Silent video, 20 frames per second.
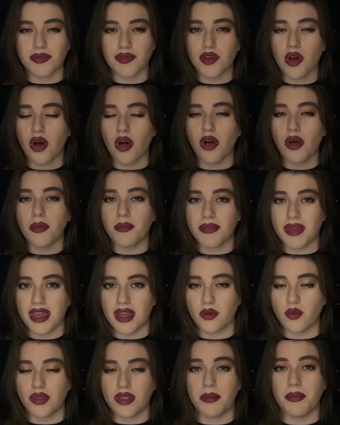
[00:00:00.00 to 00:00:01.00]
tall
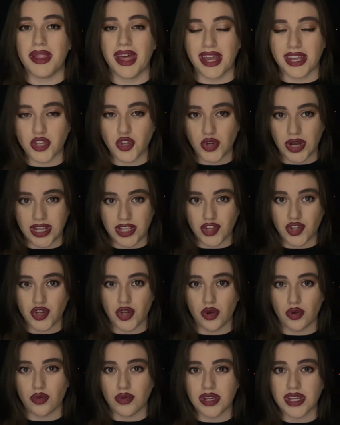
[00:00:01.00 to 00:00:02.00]
man with a black trench
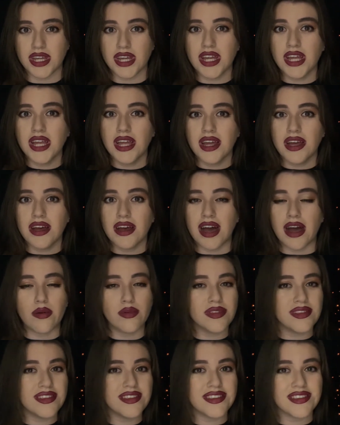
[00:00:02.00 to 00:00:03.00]
coat. I
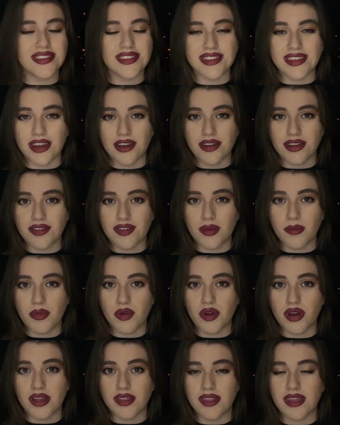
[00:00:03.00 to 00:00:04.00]
wasn't scared of him
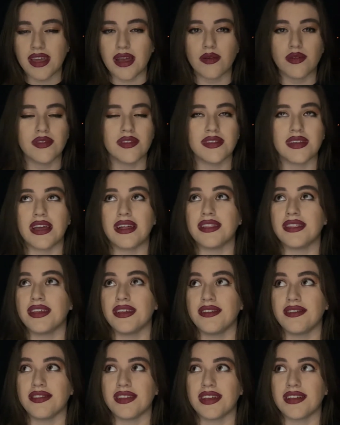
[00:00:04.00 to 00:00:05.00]
or anything. I was at
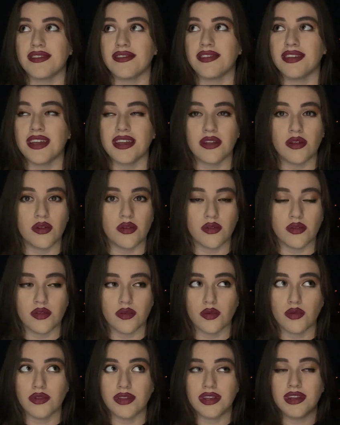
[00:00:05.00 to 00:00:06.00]
least like 10 years
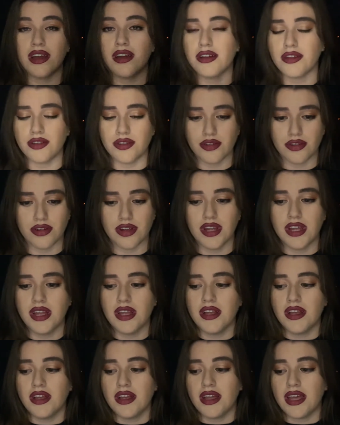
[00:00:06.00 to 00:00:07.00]
old and under.
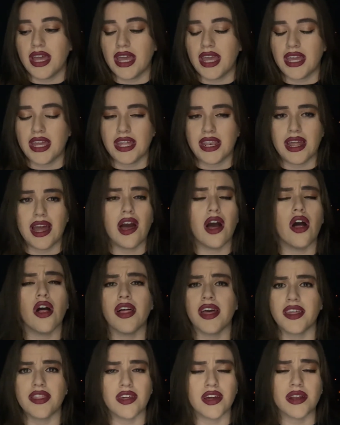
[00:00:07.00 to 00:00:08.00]
And all
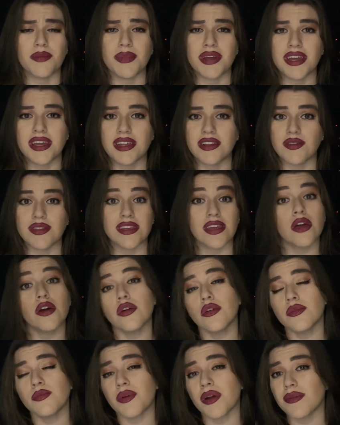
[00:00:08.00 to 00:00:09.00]
I thought in my head was like,
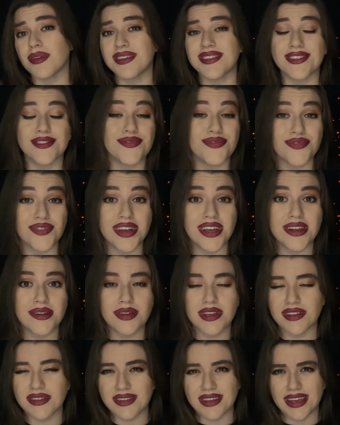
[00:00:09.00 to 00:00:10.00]
oh, probably it's a friend
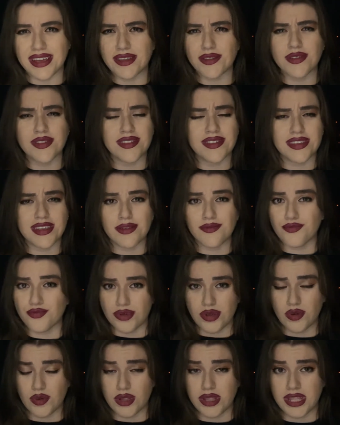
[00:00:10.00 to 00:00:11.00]
because I used to see him
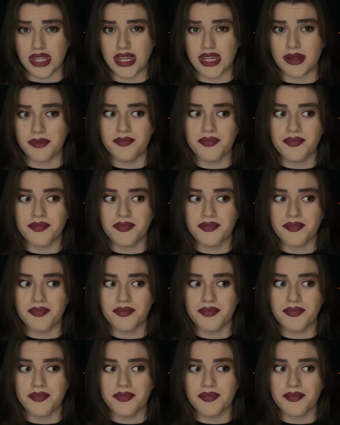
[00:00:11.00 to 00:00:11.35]
frequently.